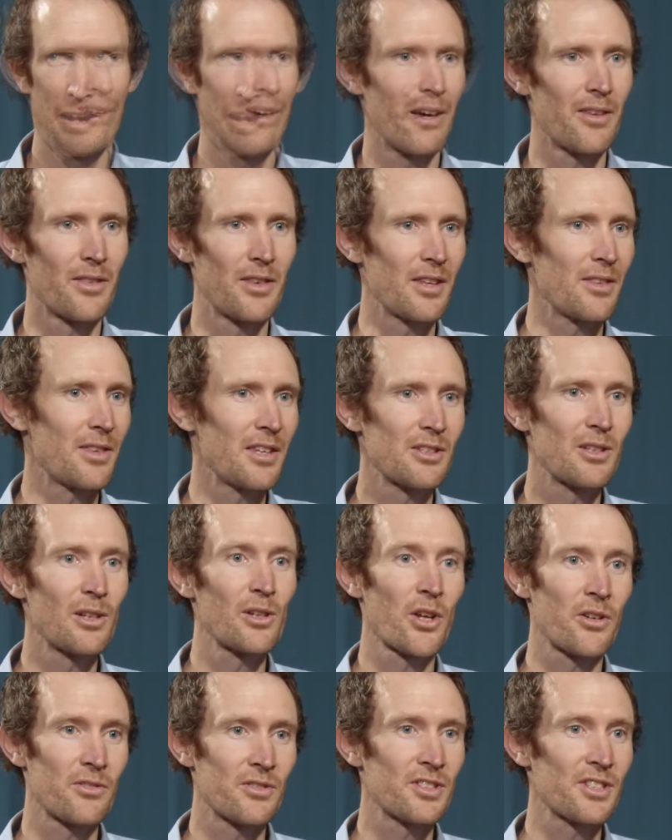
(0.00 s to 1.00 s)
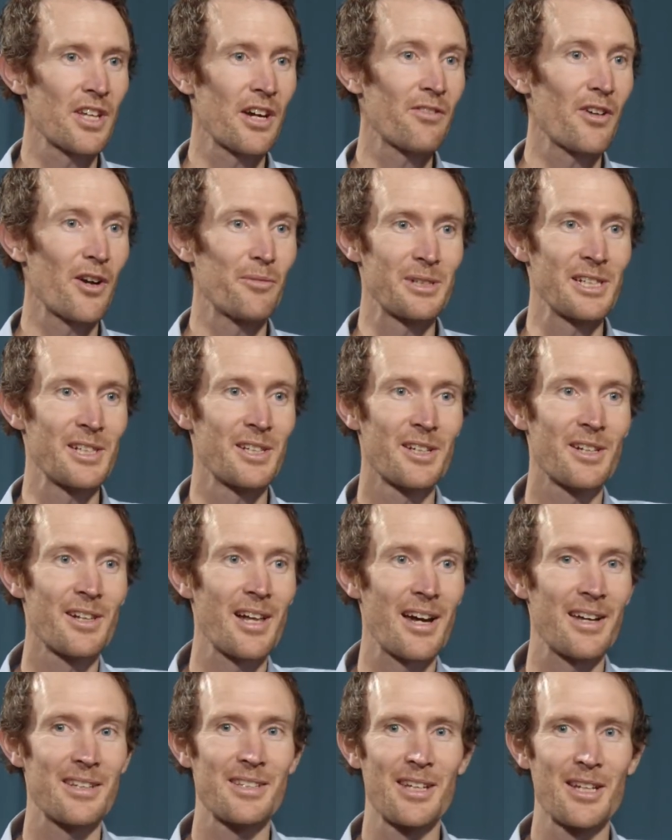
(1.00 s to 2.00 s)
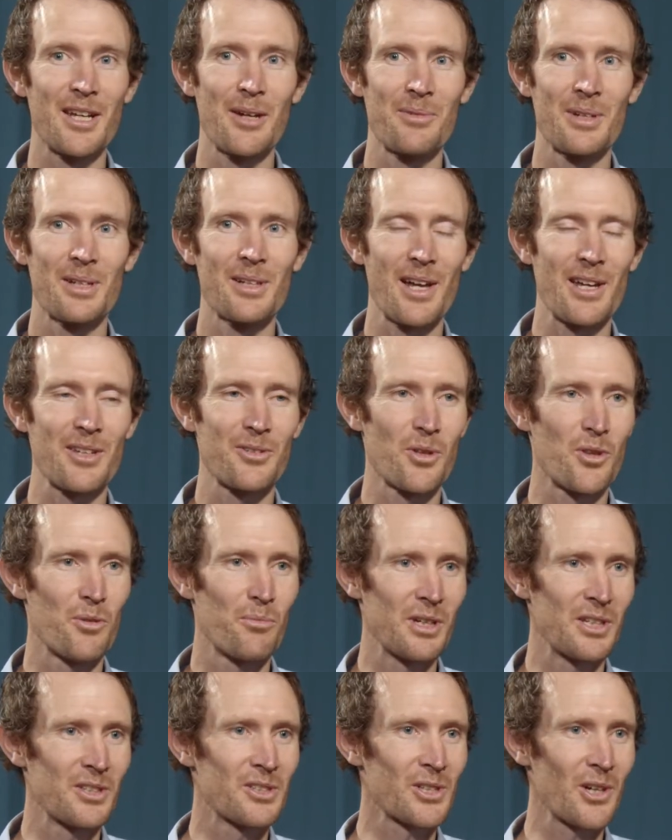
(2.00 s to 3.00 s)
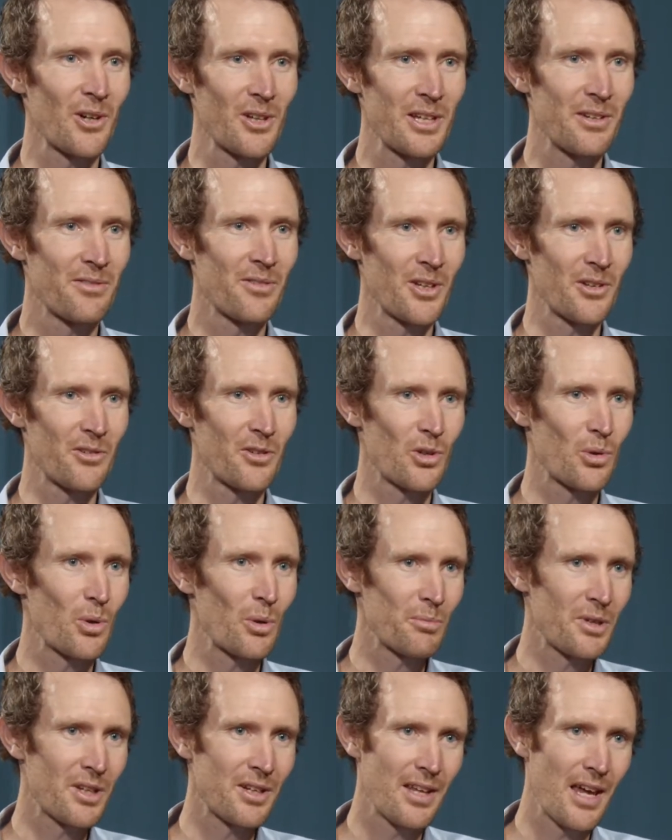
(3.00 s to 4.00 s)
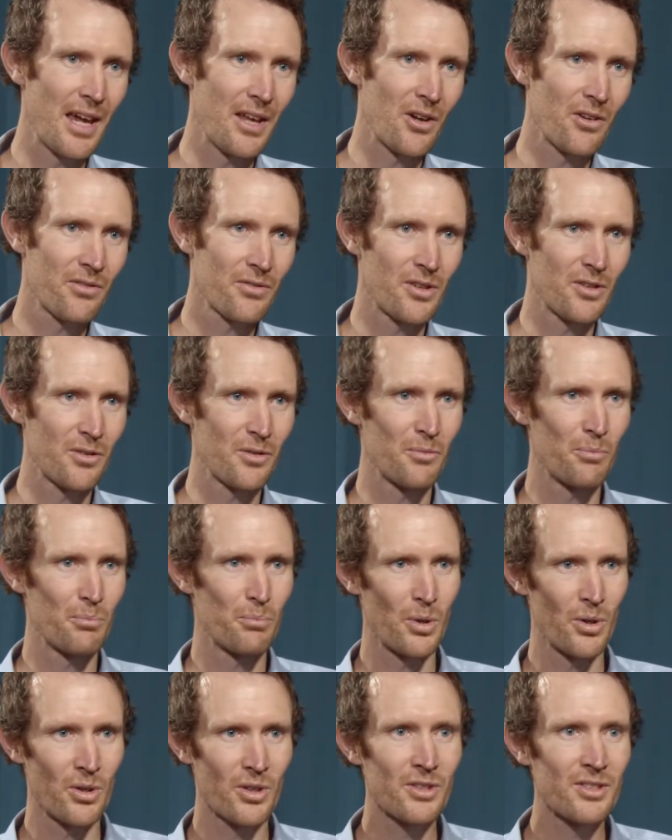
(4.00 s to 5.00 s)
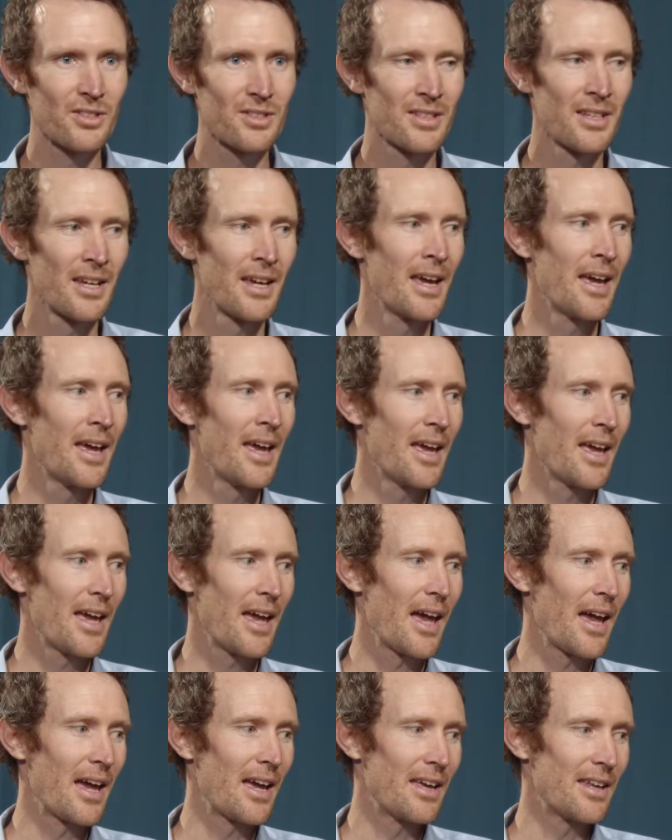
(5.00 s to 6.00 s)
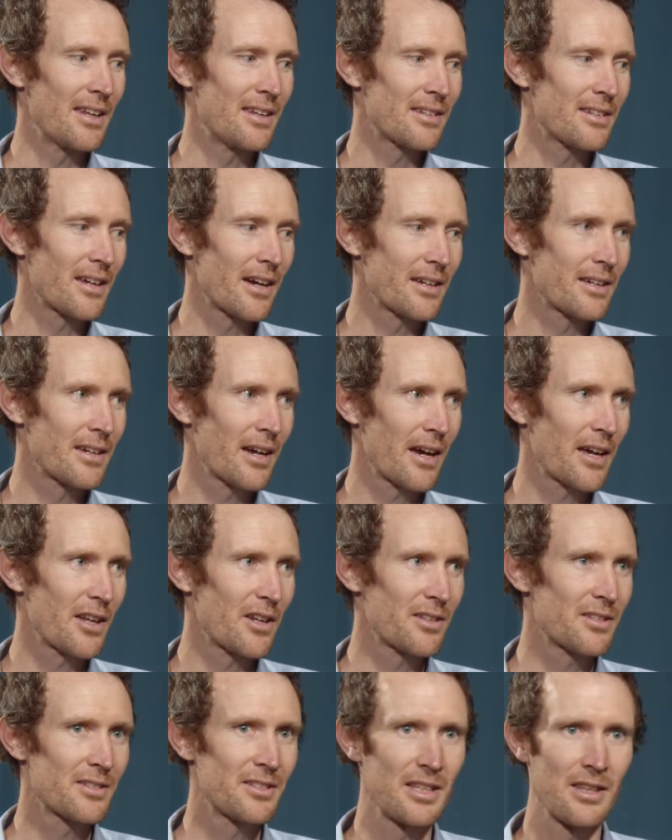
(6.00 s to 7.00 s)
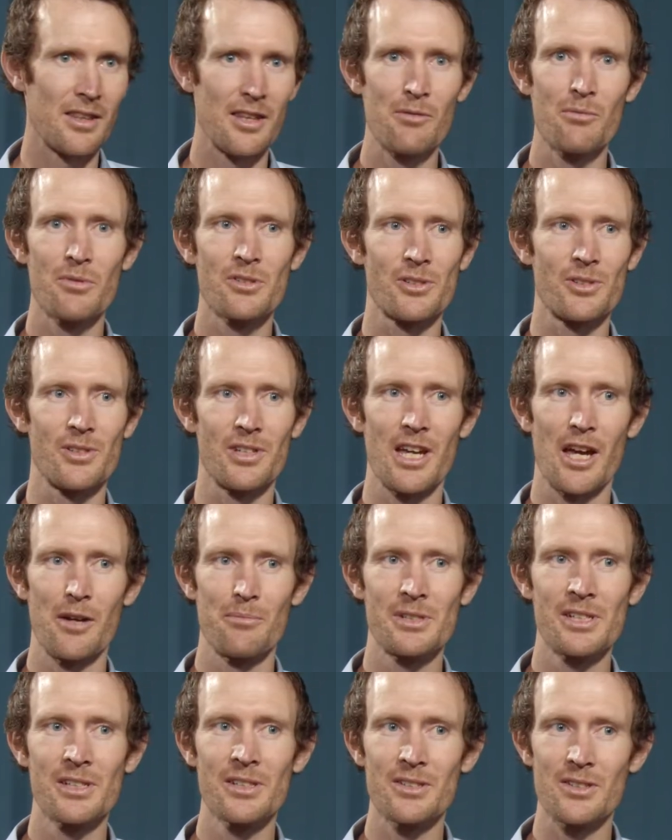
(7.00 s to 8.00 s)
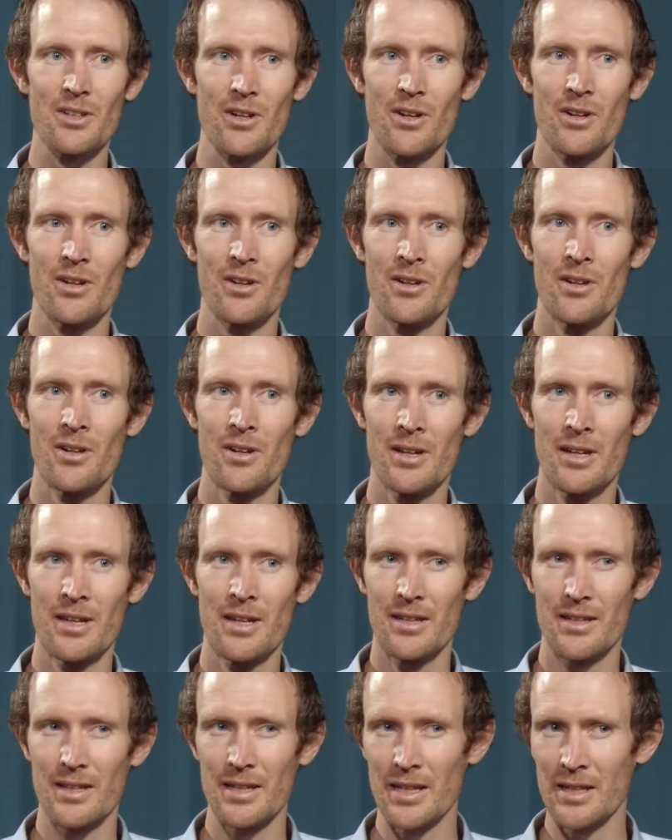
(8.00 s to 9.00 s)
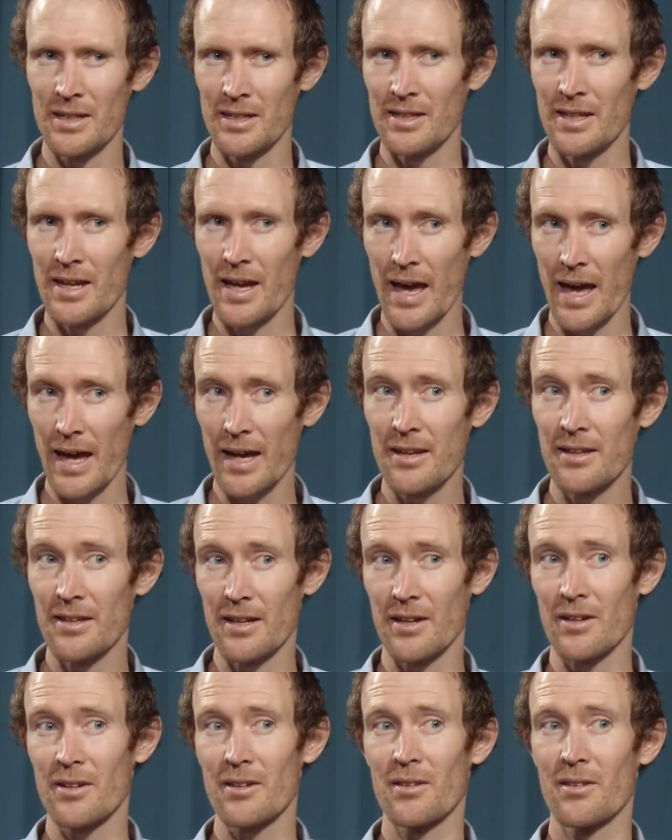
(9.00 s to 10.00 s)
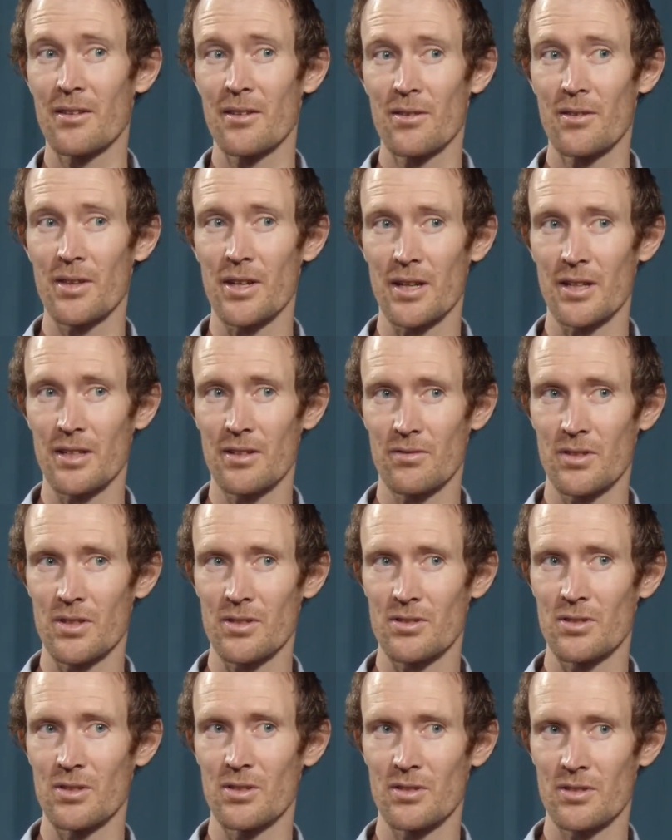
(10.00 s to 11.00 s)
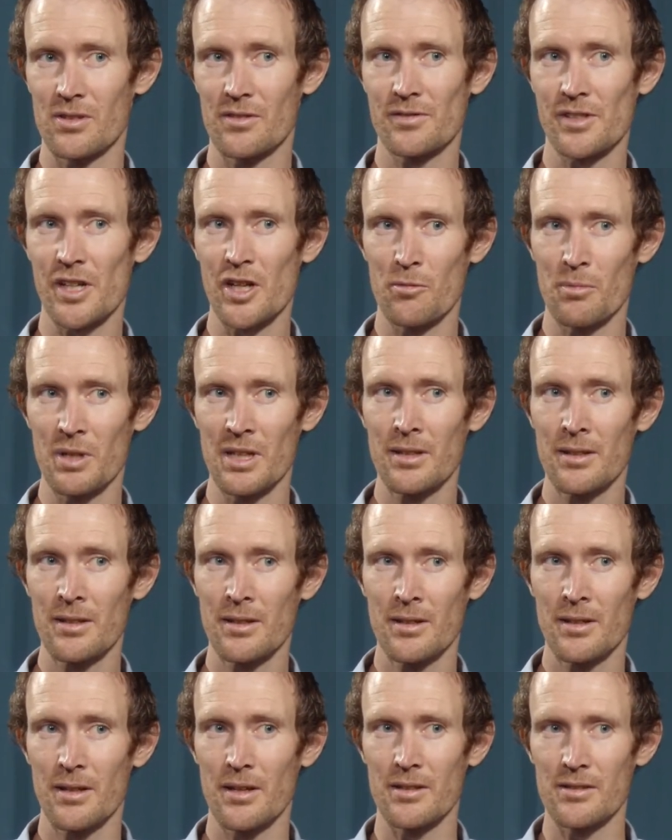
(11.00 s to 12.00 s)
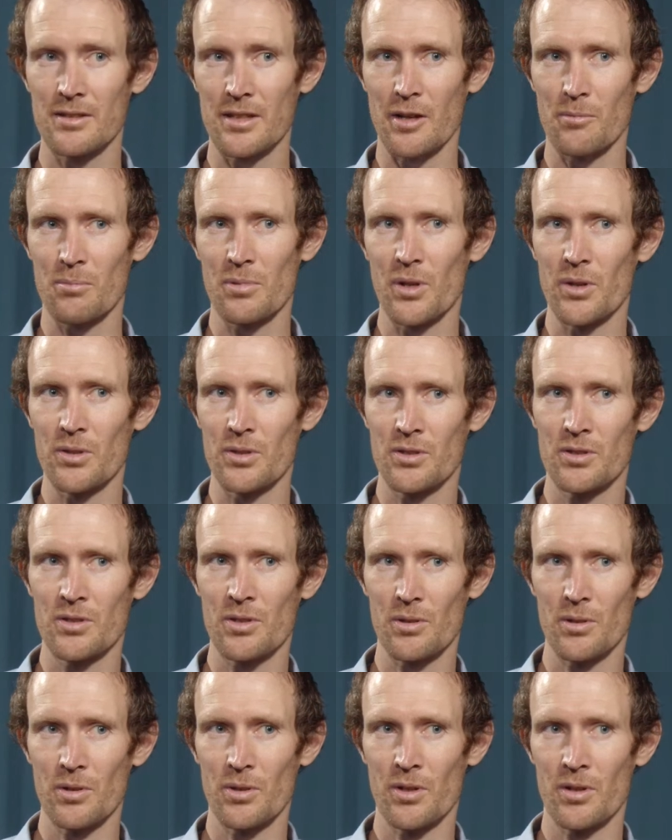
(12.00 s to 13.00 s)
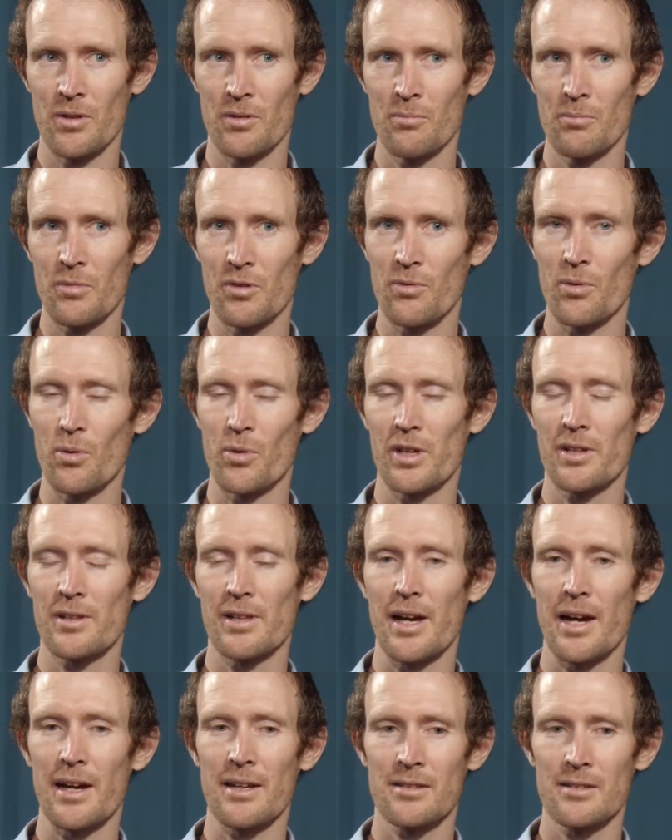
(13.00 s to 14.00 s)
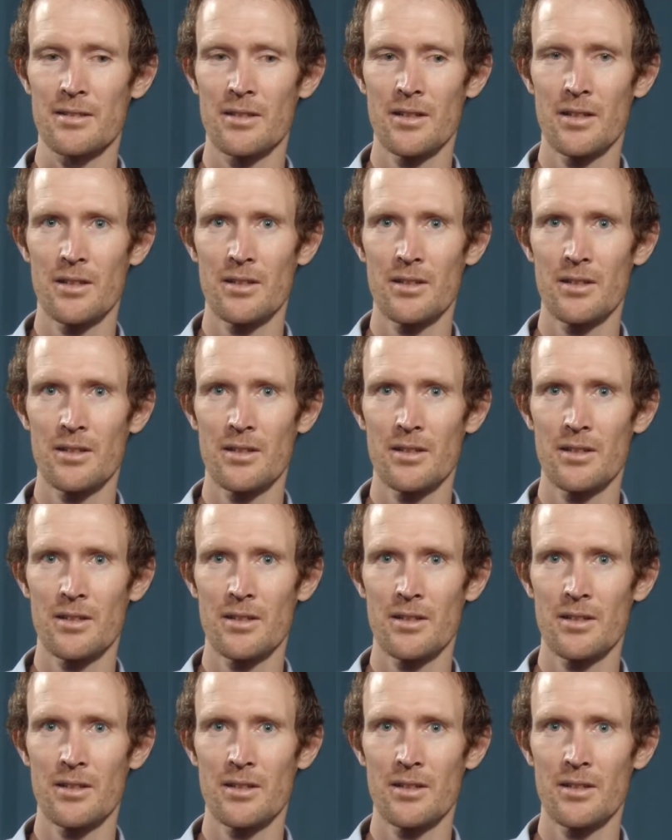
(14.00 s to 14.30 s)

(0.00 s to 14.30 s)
There's a lot of stuff I bring to class. I come to class with a big trolley full of equipment and often books, and I can't send them through the camera. So any handout that I give to students in front of me is uploaded to Learn before the class.